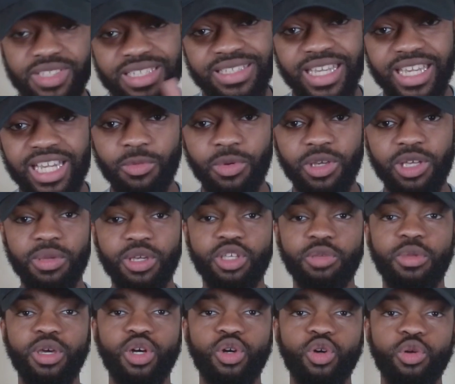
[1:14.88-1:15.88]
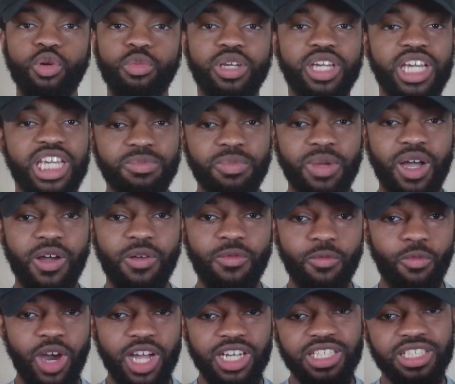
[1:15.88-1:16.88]
The second way you make you a better hooper is by
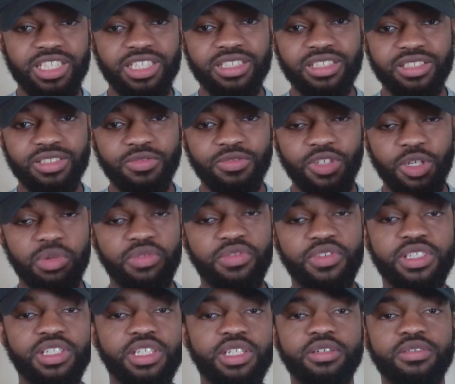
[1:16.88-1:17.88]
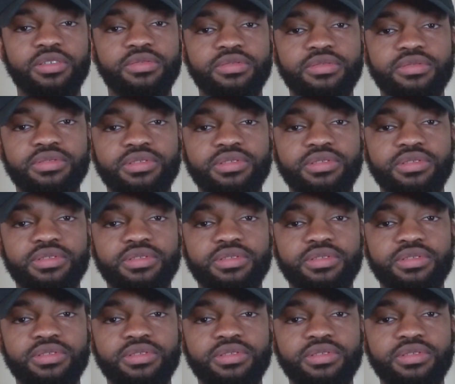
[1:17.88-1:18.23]
watching film of yourself.